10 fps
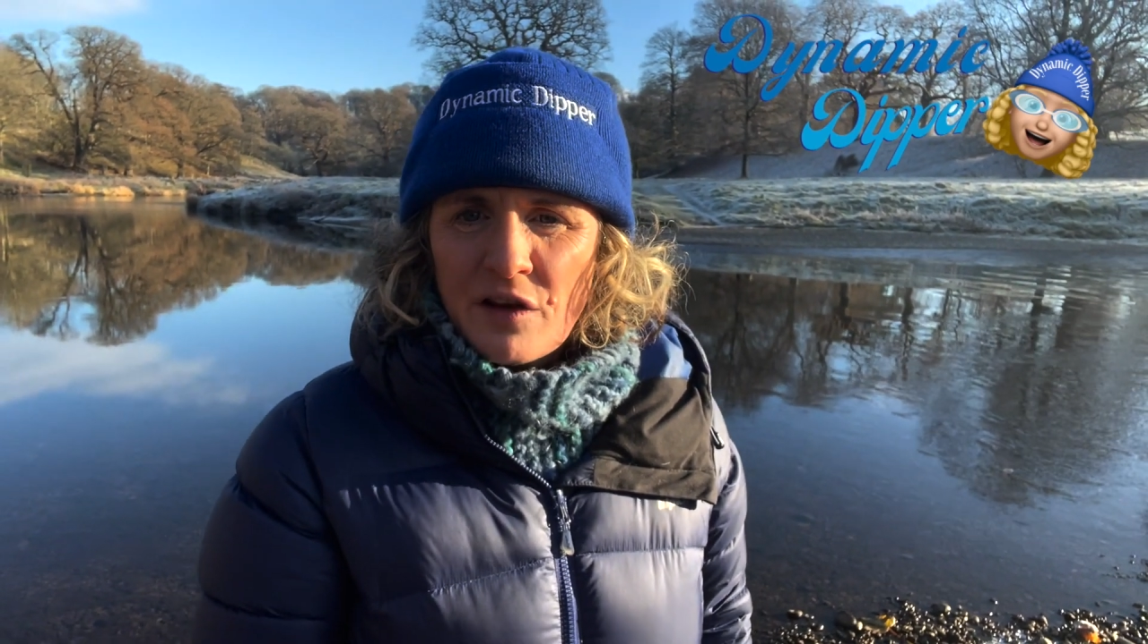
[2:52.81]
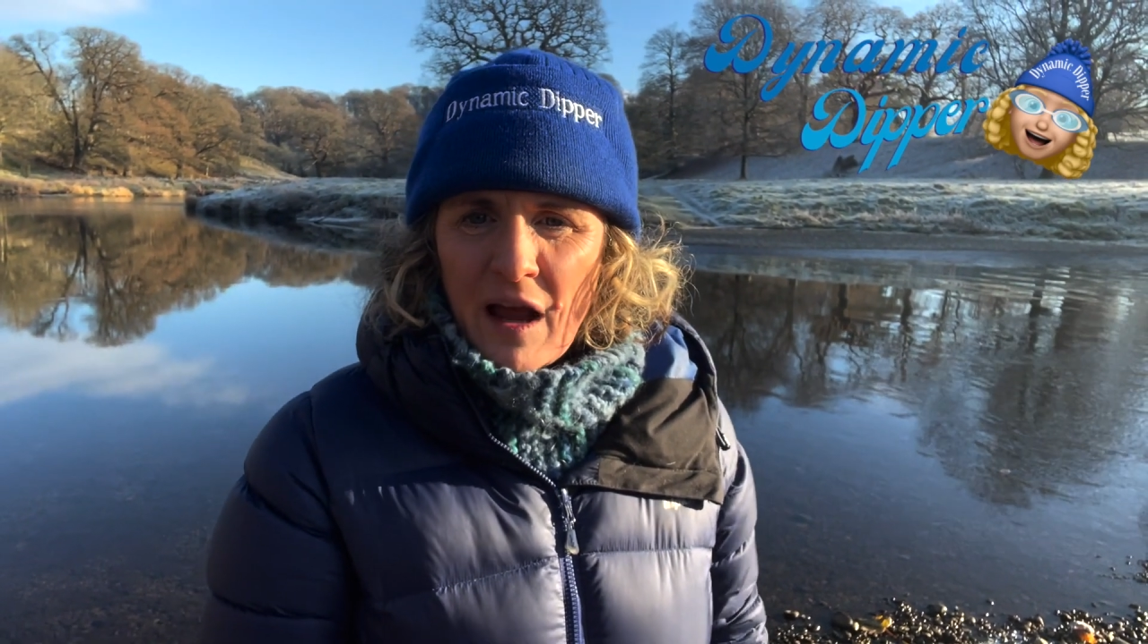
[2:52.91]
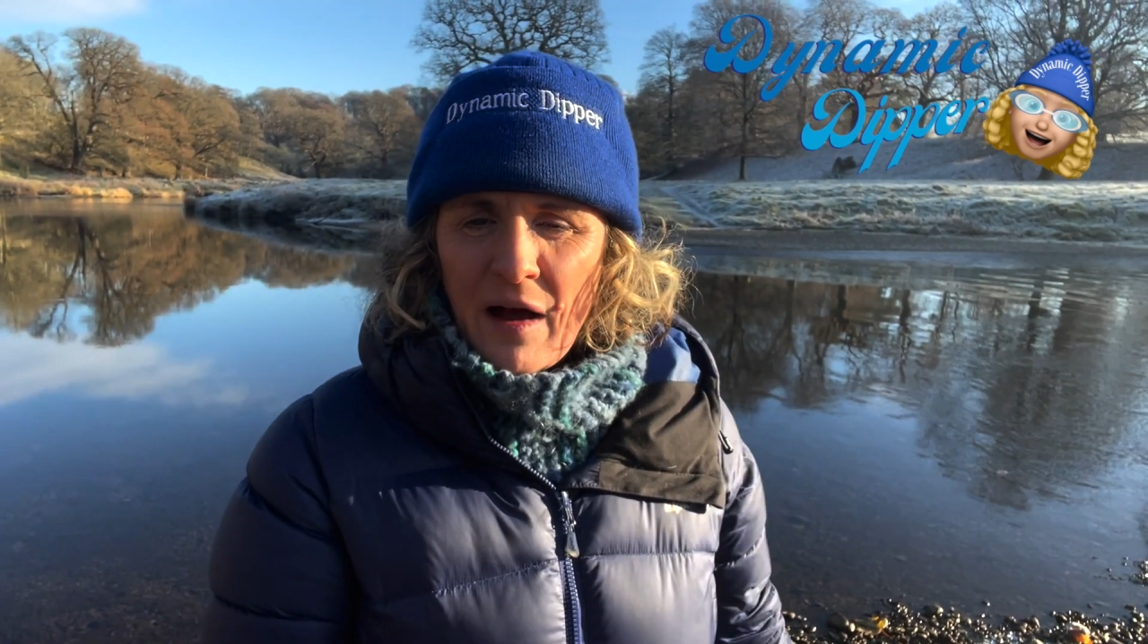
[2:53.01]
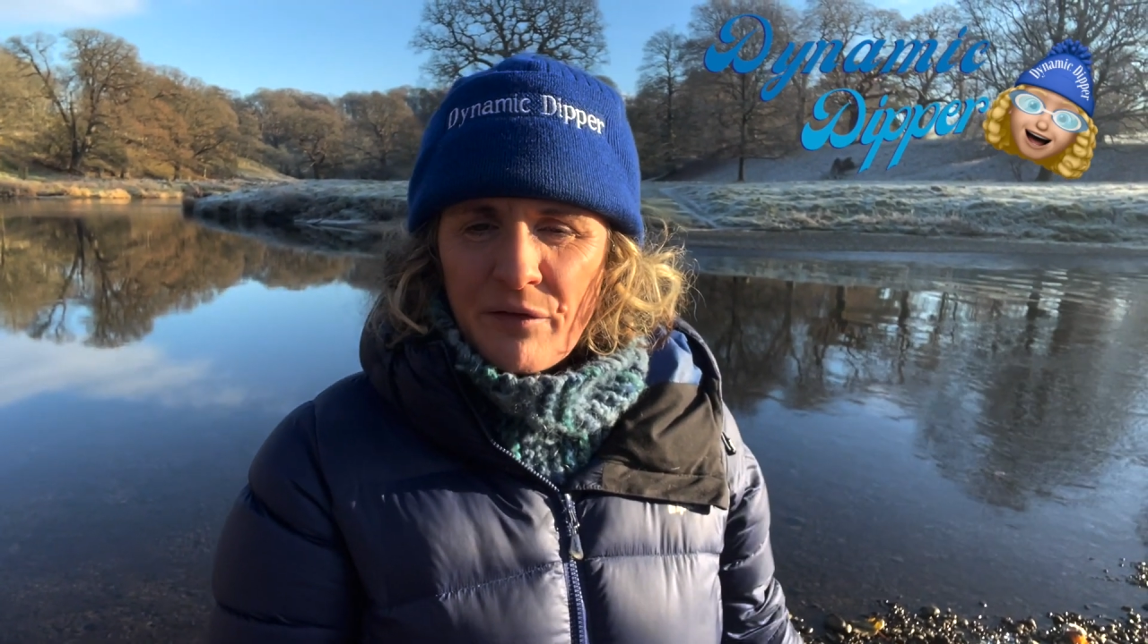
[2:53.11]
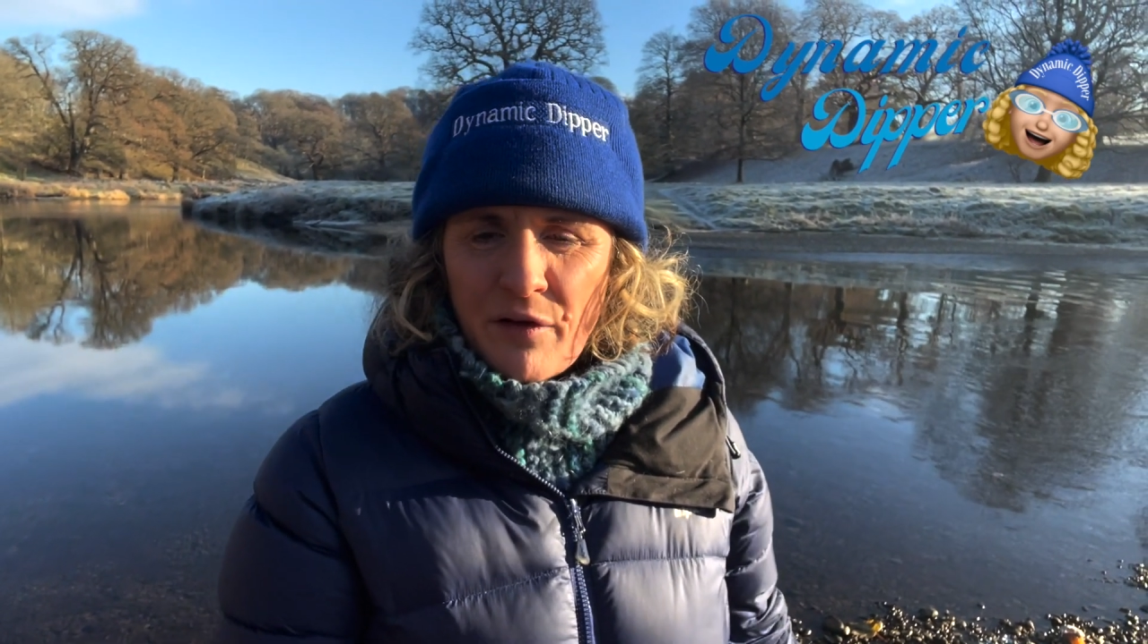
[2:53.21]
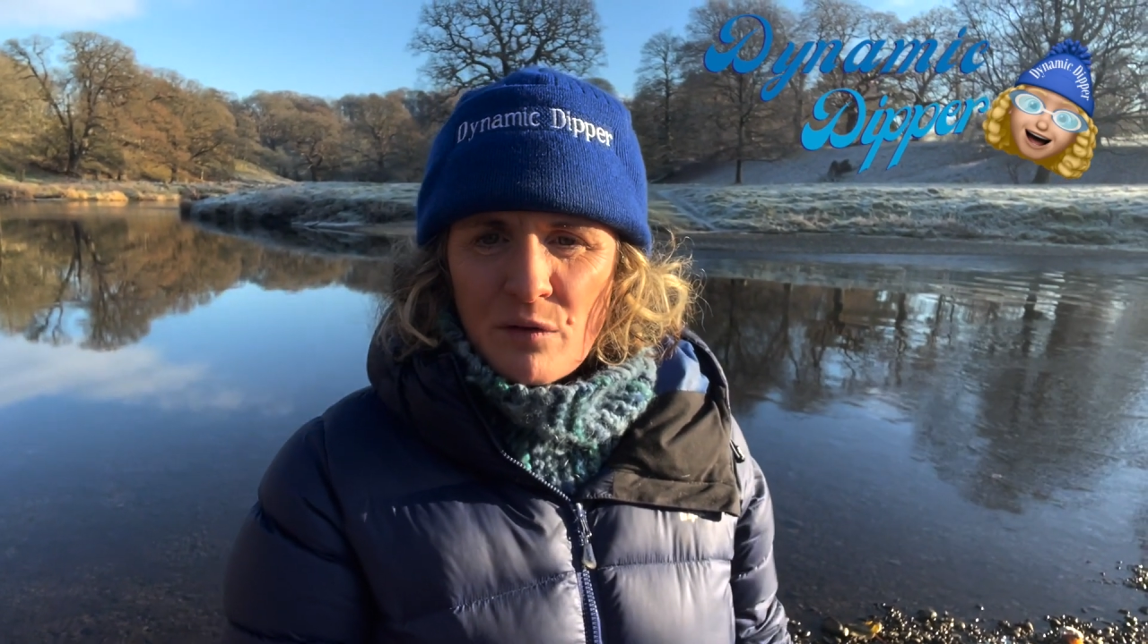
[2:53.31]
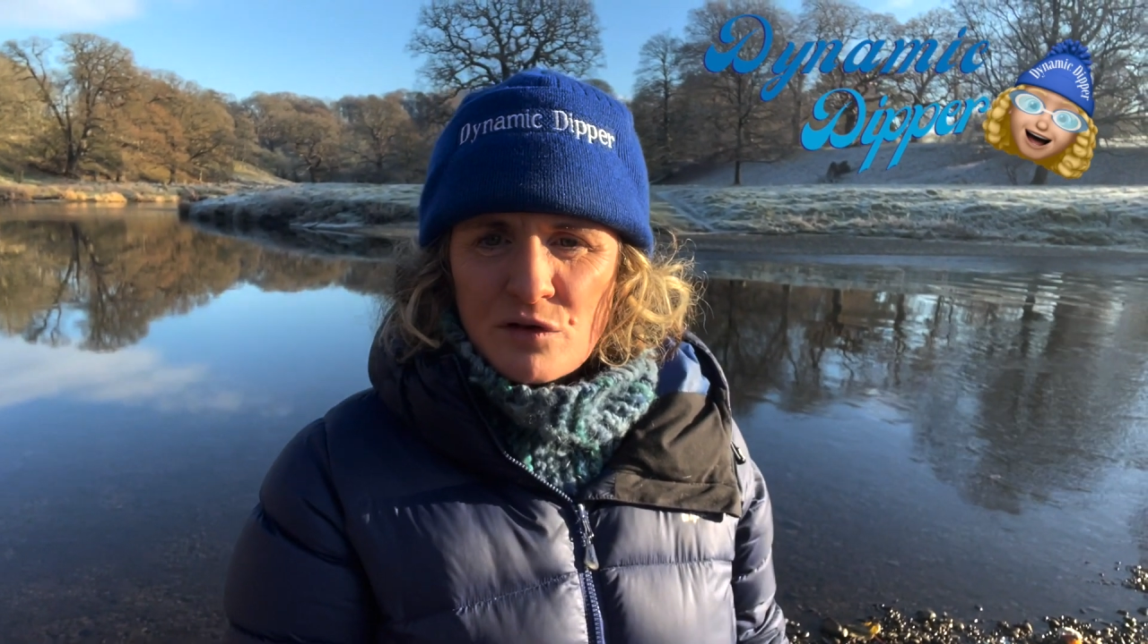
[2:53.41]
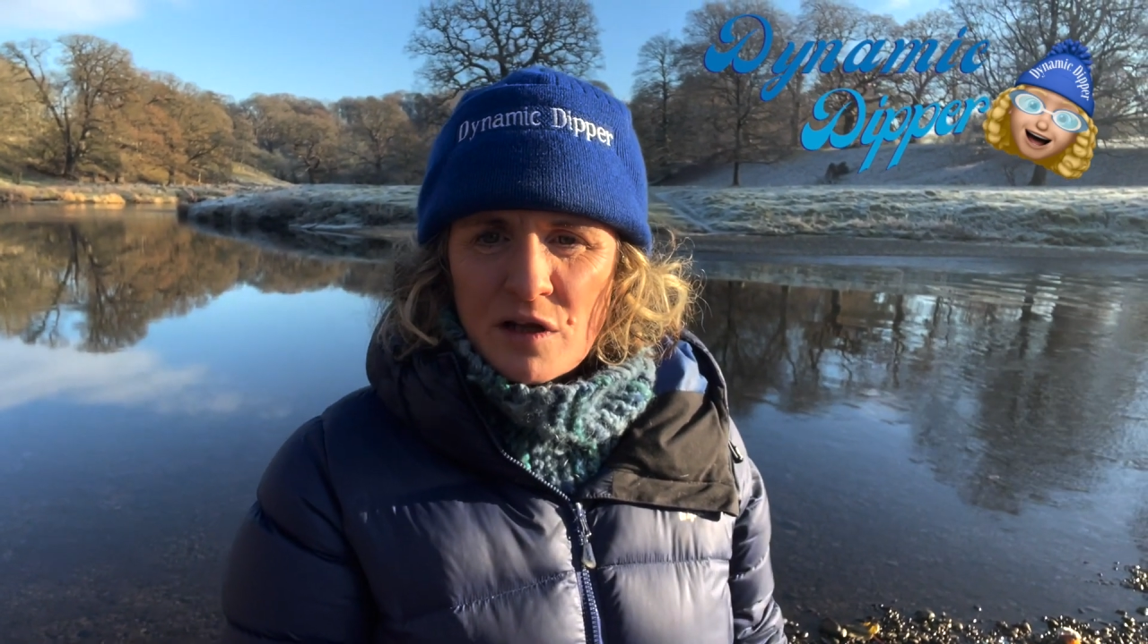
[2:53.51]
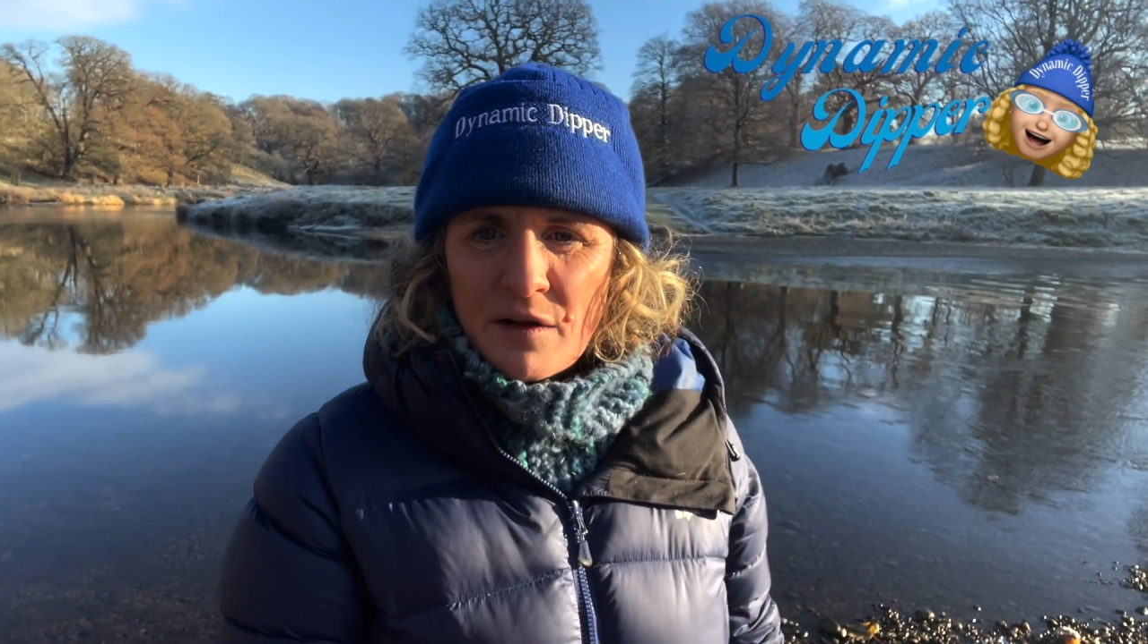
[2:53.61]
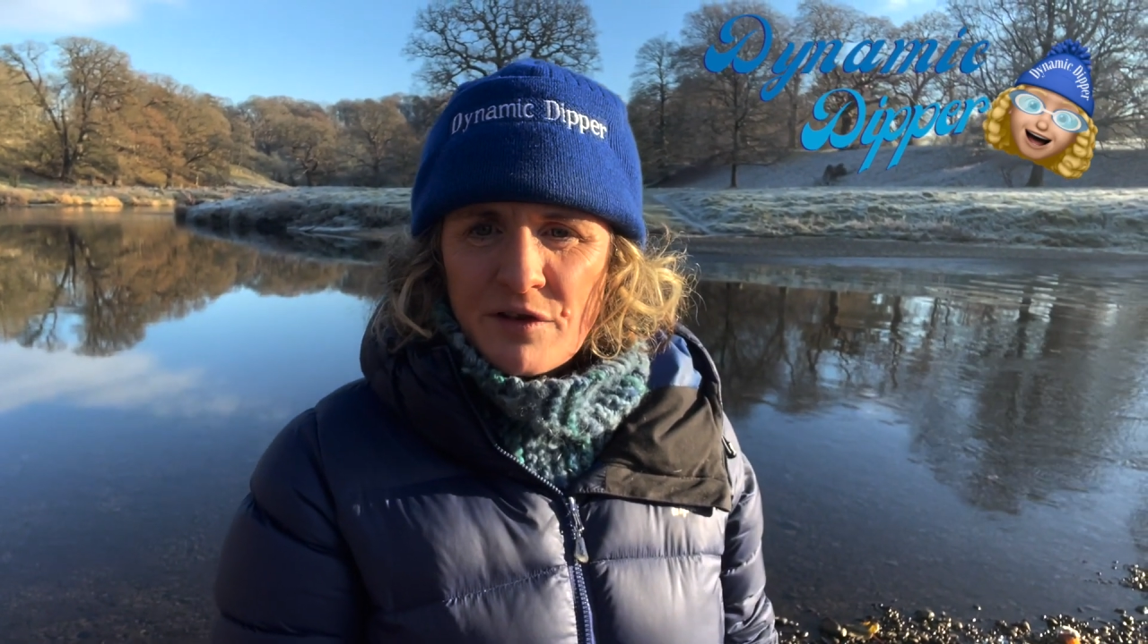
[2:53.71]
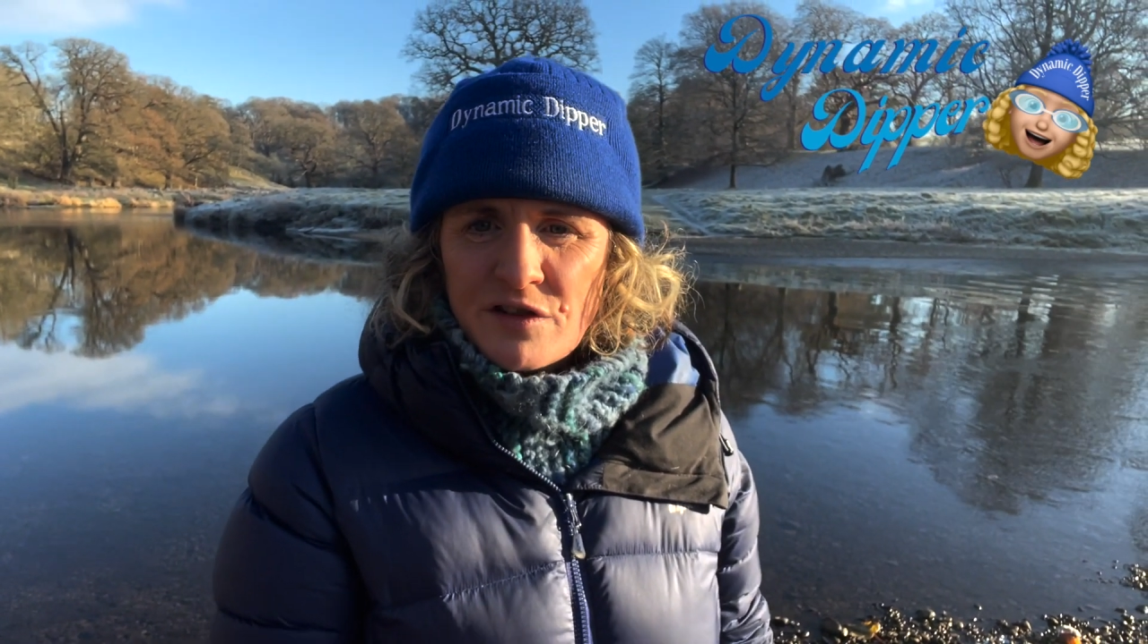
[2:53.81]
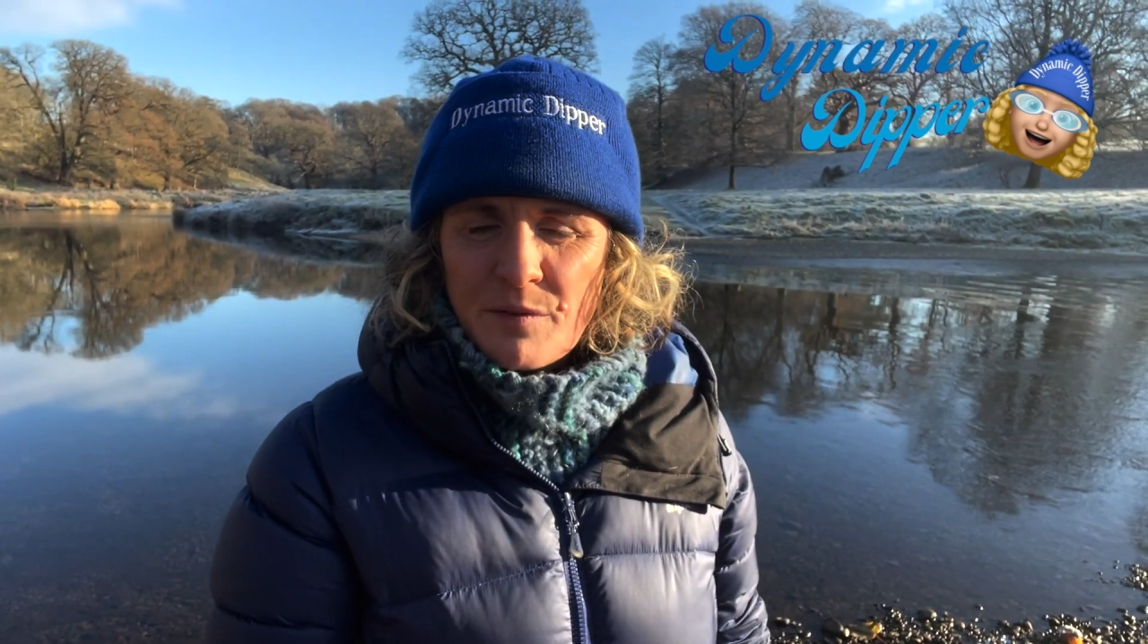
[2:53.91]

you have phone service